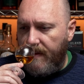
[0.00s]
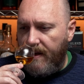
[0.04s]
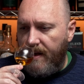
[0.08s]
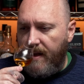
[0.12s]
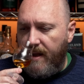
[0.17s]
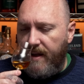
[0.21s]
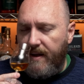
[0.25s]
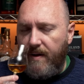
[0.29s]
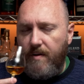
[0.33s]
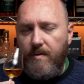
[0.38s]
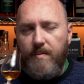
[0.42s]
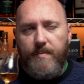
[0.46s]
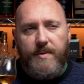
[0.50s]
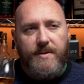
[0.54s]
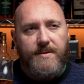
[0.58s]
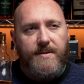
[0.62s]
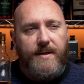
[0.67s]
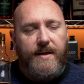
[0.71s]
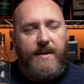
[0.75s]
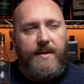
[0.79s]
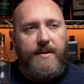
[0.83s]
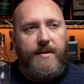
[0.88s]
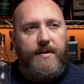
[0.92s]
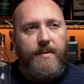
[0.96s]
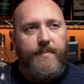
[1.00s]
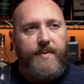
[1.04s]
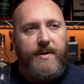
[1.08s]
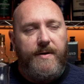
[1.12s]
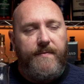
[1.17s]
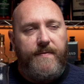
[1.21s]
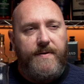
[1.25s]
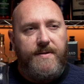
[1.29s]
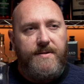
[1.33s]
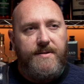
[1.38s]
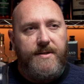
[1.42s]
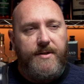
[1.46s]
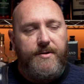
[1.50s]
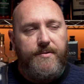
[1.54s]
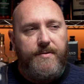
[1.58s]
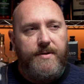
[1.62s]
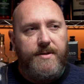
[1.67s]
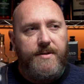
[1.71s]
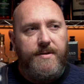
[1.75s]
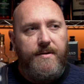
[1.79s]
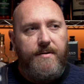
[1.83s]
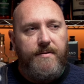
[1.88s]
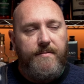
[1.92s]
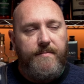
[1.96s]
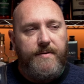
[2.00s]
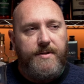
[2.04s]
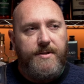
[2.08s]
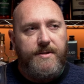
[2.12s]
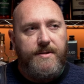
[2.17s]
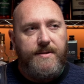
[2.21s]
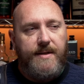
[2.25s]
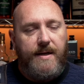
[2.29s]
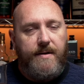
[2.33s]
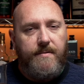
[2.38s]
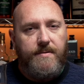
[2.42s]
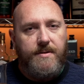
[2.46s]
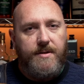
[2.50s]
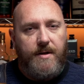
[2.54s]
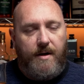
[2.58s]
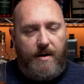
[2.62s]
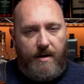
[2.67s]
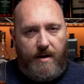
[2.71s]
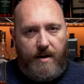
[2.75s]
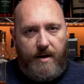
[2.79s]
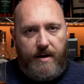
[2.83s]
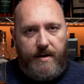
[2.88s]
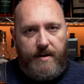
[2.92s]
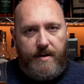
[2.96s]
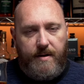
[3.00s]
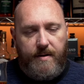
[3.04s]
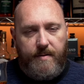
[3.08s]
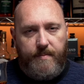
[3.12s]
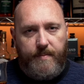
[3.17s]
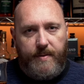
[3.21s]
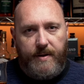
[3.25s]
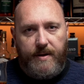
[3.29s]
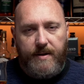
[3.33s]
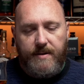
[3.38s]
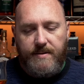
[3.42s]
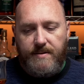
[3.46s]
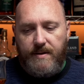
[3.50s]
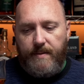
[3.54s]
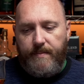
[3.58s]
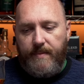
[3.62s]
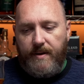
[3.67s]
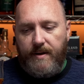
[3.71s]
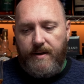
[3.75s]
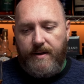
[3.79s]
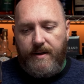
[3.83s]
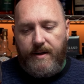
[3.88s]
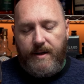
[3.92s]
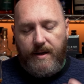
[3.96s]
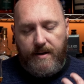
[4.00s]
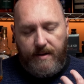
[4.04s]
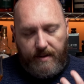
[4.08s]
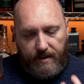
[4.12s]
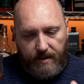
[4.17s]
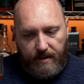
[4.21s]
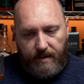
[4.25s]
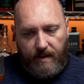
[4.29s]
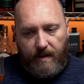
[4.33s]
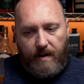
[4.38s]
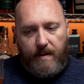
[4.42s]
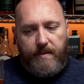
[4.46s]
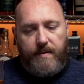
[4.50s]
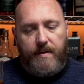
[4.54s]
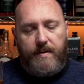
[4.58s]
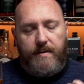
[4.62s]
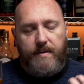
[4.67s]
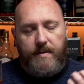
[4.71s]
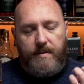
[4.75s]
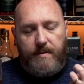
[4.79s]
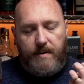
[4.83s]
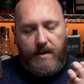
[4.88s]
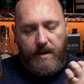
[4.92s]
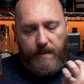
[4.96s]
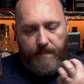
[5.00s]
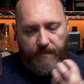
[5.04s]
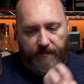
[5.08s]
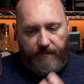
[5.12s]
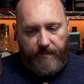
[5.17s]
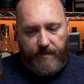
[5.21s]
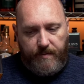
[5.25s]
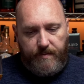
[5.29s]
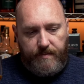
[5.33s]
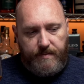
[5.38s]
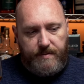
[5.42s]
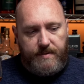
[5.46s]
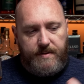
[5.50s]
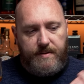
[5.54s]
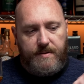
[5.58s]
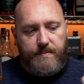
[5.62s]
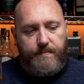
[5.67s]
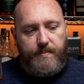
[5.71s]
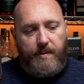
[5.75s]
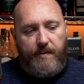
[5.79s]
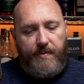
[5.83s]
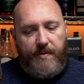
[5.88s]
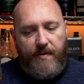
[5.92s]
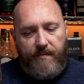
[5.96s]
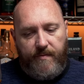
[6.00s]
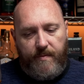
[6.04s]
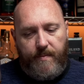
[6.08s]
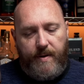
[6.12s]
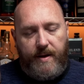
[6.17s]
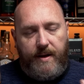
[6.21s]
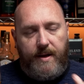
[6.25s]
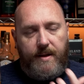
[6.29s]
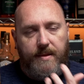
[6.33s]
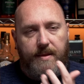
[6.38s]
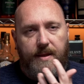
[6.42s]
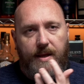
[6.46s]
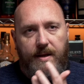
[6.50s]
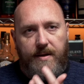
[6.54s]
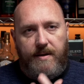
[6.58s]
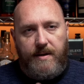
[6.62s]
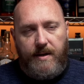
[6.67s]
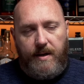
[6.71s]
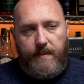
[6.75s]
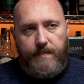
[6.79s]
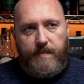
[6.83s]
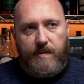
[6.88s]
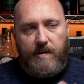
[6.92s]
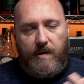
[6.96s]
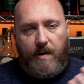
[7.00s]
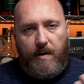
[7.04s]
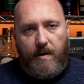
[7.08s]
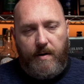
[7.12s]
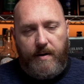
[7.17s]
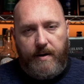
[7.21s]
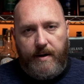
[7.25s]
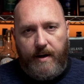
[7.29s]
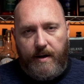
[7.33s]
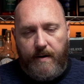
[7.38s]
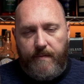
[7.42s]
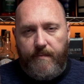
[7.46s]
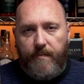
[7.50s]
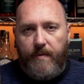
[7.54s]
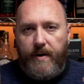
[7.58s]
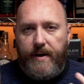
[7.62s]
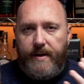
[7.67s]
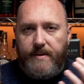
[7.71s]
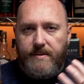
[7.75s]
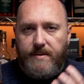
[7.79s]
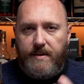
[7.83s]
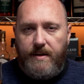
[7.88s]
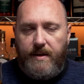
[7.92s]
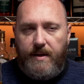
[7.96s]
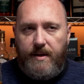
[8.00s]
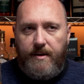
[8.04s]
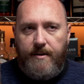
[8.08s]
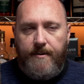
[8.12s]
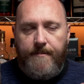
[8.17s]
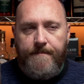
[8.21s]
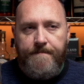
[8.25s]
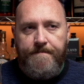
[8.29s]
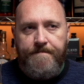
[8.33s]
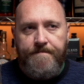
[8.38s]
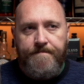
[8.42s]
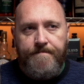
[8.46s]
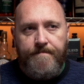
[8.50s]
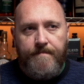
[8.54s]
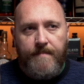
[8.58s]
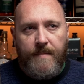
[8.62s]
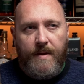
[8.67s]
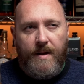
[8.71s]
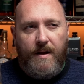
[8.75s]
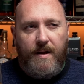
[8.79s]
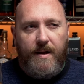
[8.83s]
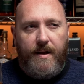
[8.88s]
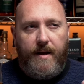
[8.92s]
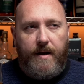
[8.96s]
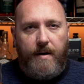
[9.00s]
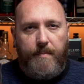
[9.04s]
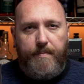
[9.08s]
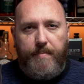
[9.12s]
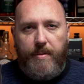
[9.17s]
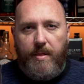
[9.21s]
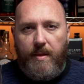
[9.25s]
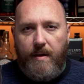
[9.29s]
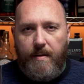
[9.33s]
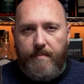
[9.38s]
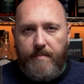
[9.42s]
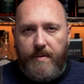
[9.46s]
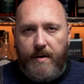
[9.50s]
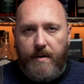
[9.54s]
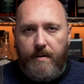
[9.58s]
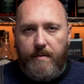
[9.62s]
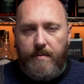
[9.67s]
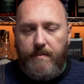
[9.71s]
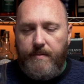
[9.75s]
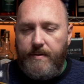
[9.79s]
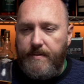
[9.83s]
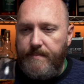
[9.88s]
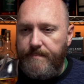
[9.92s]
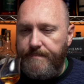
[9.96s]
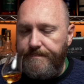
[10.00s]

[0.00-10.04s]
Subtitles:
Like almost like a little bit of a citrus note, which sounds odd because I'm getting a lot of the deep fruits. Both of them I get that deep, dark kind of raisiny, kind of plum note.